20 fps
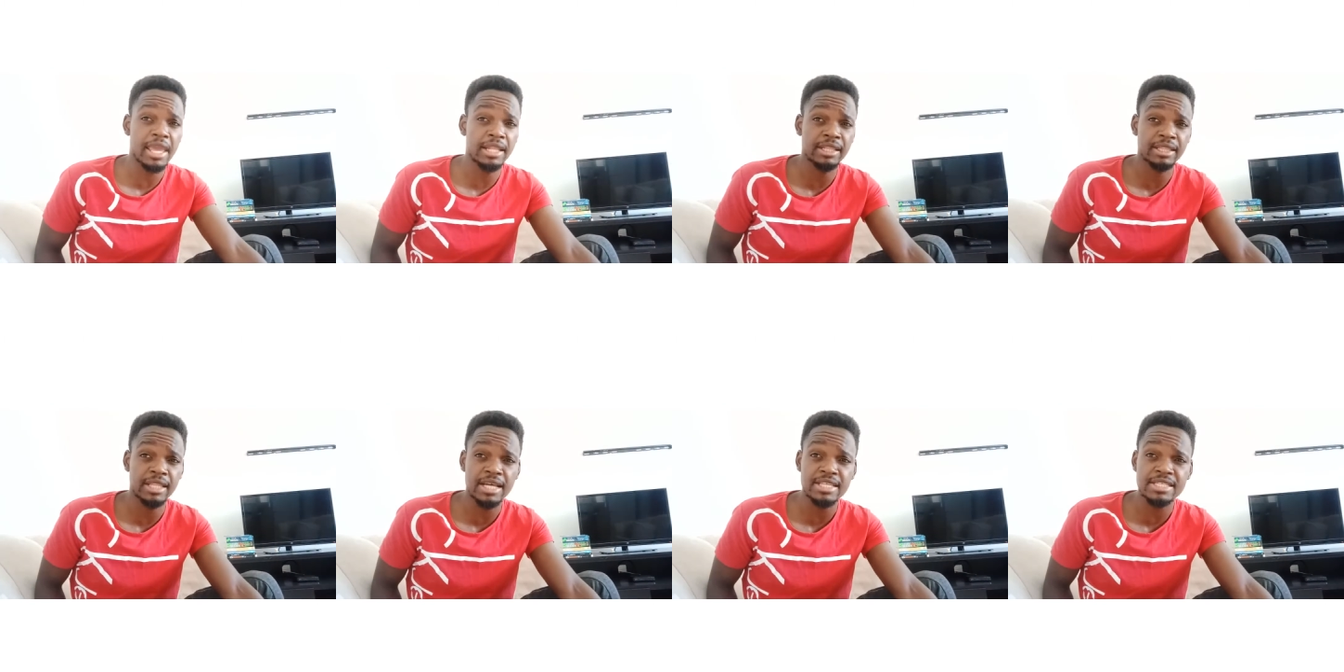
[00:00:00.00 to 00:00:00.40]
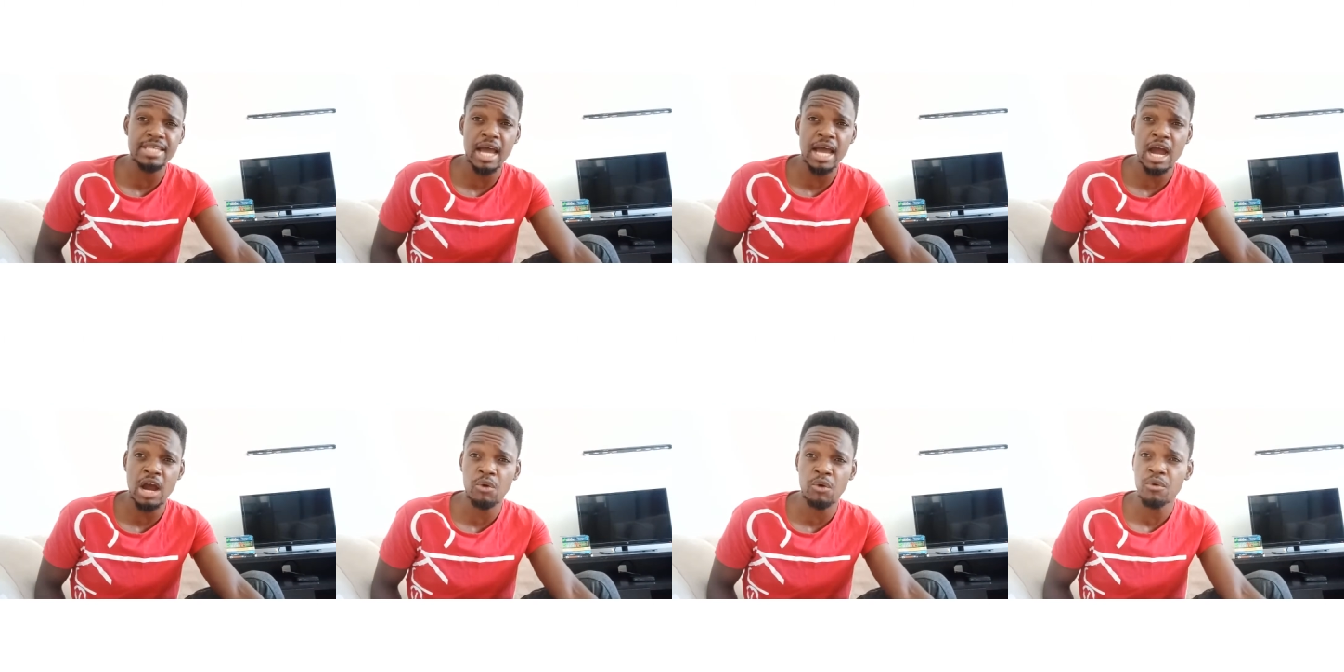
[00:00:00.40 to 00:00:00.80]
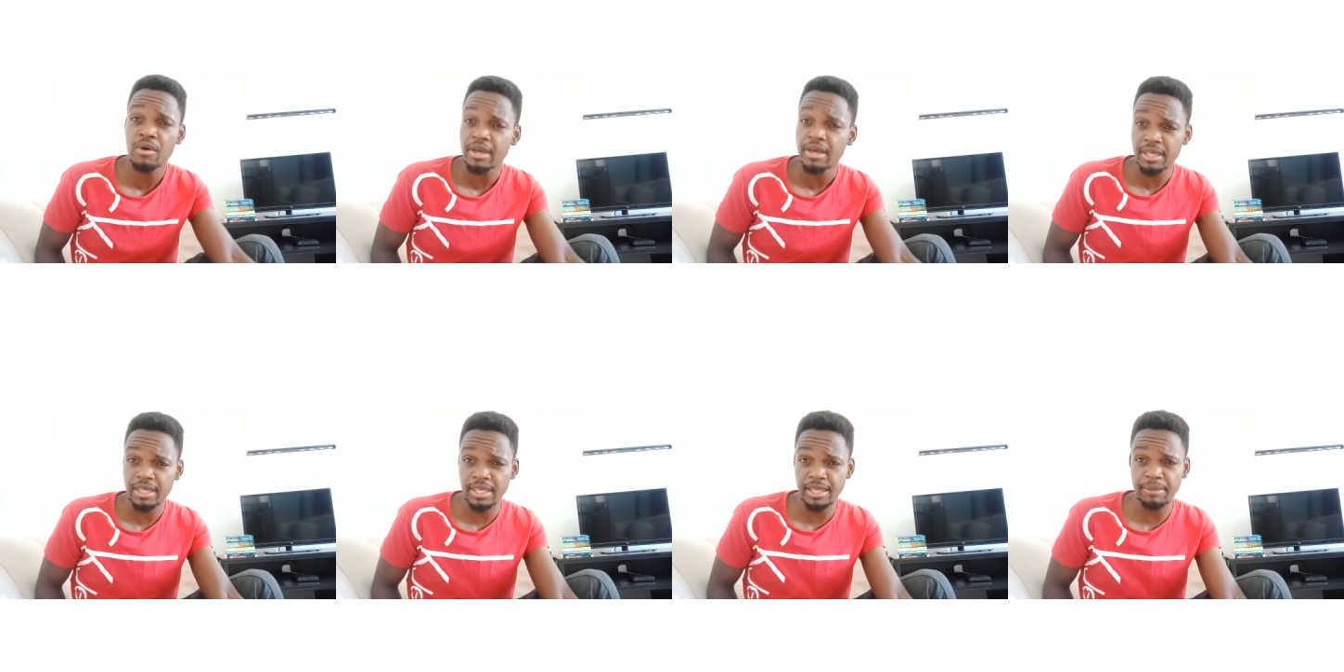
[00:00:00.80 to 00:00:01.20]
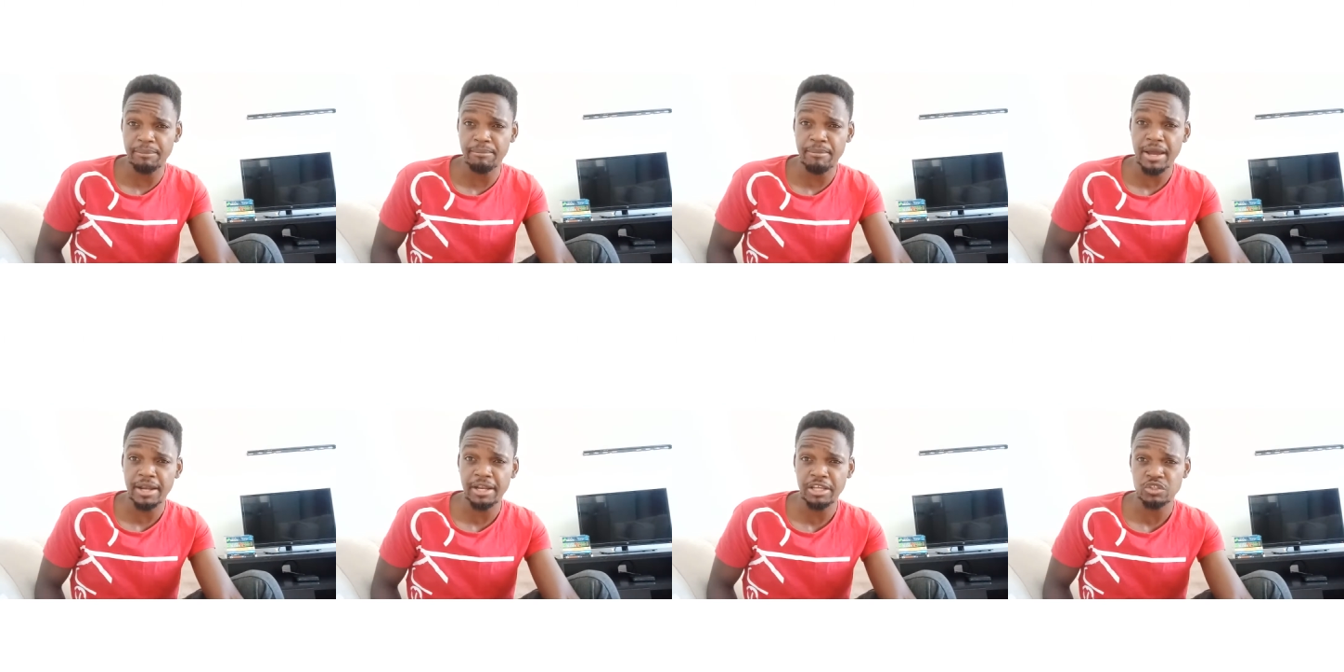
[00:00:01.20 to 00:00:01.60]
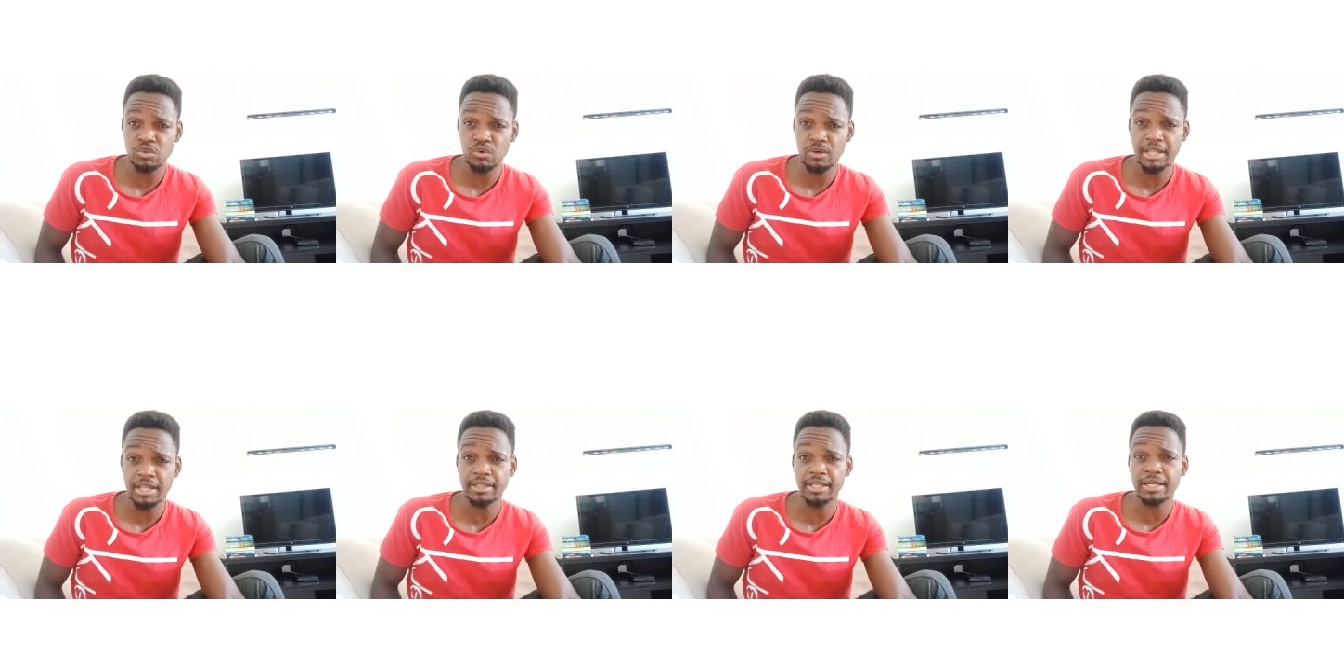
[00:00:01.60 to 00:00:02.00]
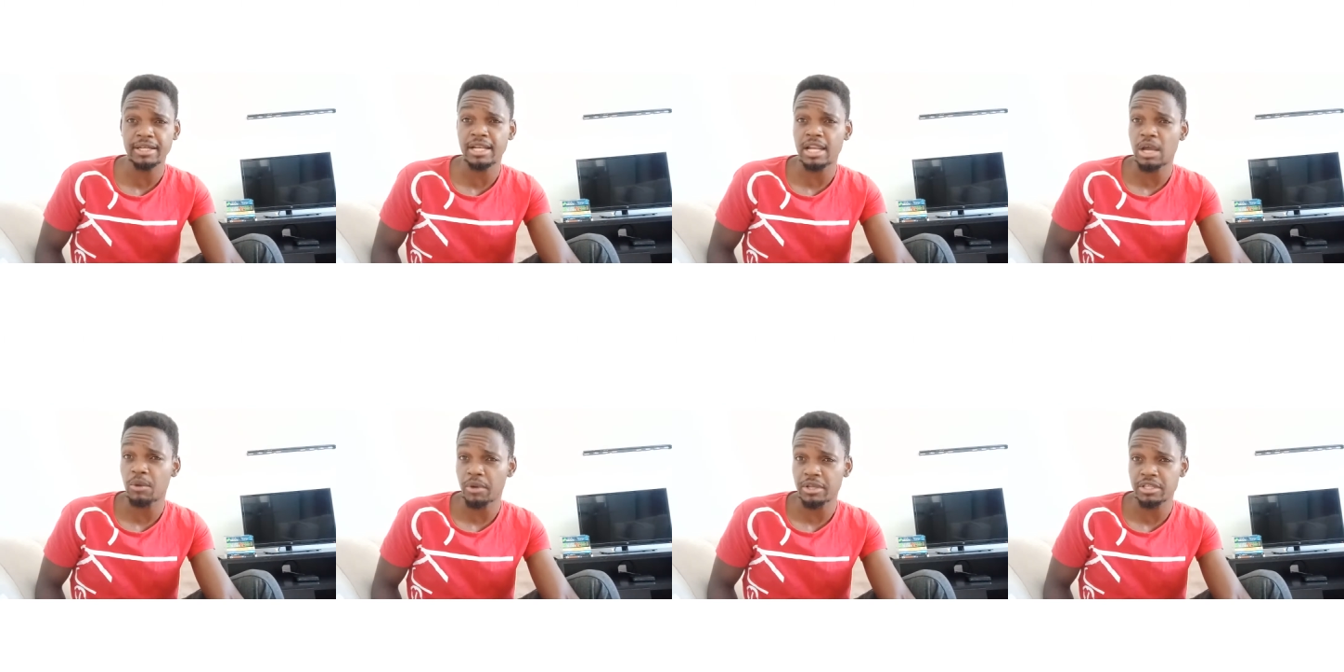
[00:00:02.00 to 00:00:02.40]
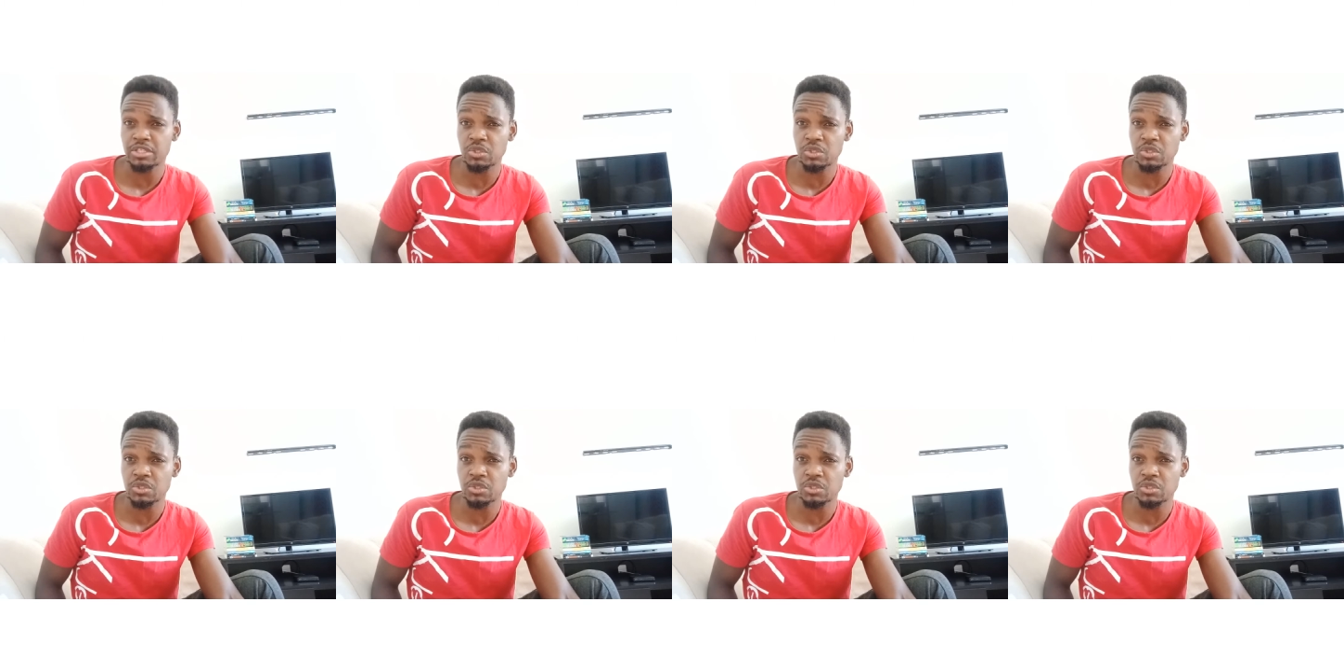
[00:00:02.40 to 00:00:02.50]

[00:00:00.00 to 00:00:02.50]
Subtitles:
and that's how he managed to learn that language.